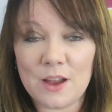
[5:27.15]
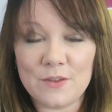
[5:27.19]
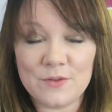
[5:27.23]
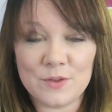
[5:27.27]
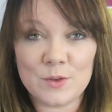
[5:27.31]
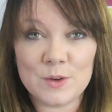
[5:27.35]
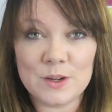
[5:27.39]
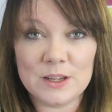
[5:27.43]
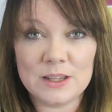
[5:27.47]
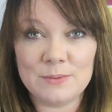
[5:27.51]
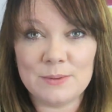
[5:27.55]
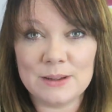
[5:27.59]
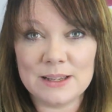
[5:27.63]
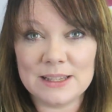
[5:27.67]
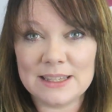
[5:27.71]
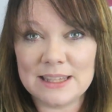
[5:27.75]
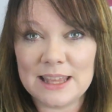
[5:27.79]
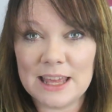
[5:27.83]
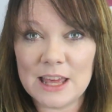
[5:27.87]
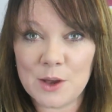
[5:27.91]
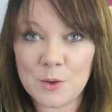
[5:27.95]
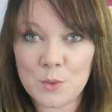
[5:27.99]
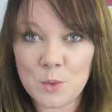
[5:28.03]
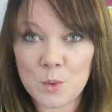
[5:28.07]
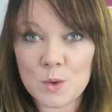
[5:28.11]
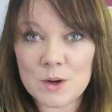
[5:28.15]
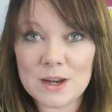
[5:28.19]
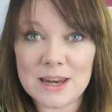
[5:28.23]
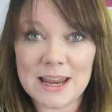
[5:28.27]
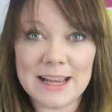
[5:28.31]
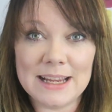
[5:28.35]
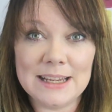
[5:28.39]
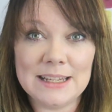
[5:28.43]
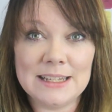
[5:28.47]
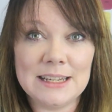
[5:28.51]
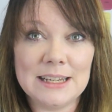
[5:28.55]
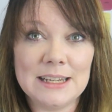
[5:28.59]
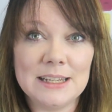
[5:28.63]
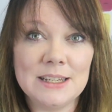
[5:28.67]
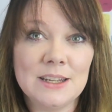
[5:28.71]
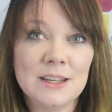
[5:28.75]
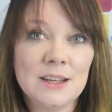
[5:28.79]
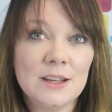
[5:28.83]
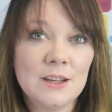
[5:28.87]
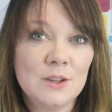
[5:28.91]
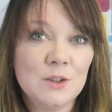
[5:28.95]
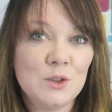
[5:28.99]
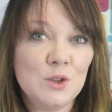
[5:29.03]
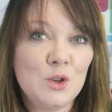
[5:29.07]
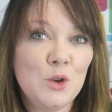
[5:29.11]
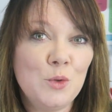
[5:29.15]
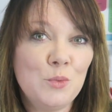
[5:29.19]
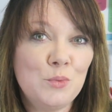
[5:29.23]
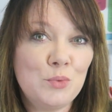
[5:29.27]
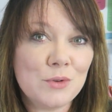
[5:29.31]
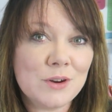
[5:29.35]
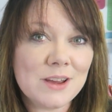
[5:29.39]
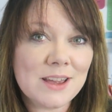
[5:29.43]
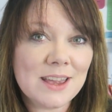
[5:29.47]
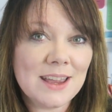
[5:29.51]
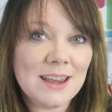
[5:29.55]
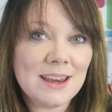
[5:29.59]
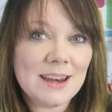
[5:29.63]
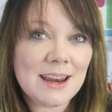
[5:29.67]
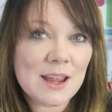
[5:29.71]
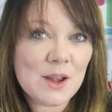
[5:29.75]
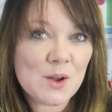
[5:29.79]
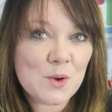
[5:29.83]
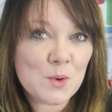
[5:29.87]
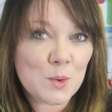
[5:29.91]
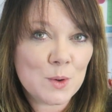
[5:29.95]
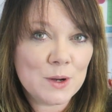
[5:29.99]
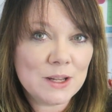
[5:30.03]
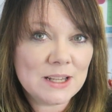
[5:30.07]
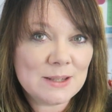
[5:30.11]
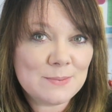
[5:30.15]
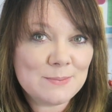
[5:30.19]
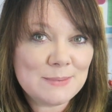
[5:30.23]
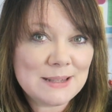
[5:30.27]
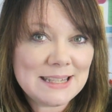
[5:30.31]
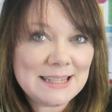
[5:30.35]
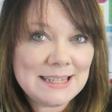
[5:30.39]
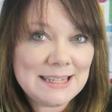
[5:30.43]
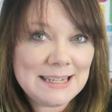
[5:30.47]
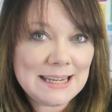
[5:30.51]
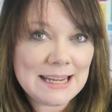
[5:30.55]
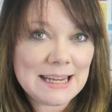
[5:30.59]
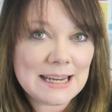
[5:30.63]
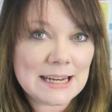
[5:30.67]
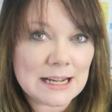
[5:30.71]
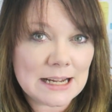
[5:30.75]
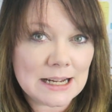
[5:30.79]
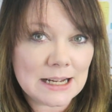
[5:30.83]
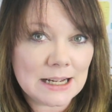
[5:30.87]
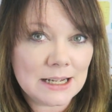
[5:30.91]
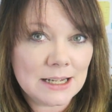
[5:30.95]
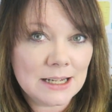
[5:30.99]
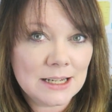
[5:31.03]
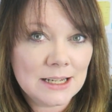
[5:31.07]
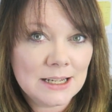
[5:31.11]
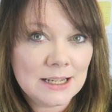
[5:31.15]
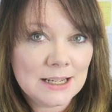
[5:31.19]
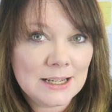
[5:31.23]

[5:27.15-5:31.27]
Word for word: over Christmas they coordinated to bring in a Christmas dinner.